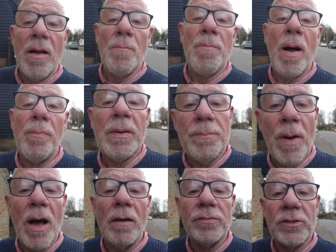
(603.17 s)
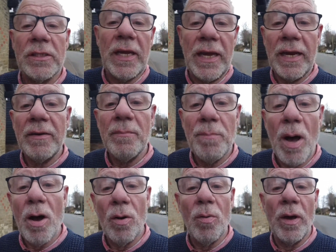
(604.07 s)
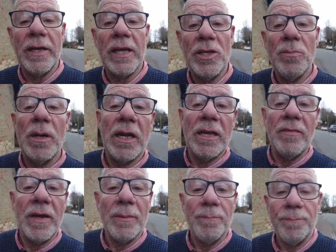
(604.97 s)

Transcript: Public baths here in Barkway, can you believe it?